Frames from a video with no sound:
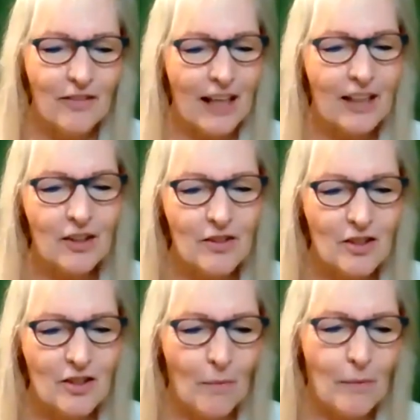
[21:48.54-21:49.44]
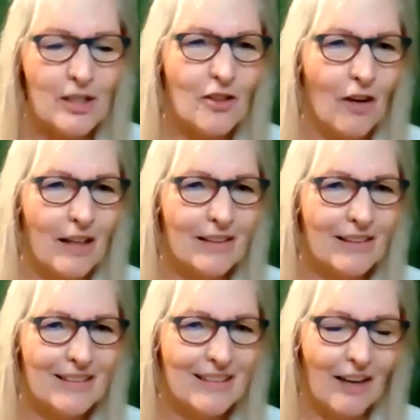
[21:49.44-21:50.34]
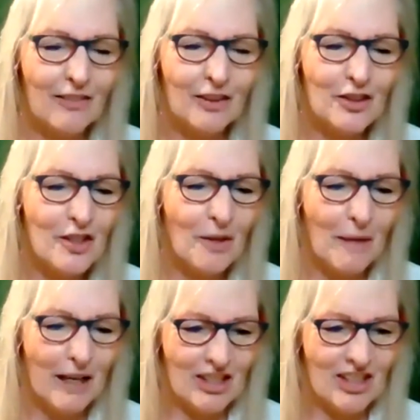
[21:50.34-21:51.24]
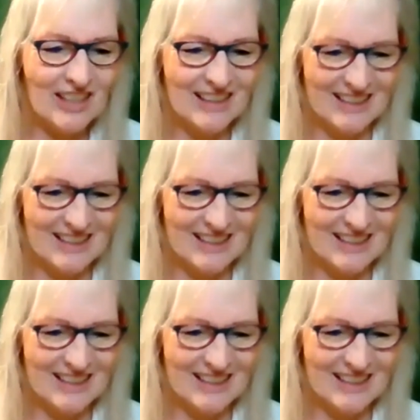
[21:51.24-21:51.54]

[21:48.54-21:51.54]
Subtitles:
thank you so much, Shradha. I've learned so much.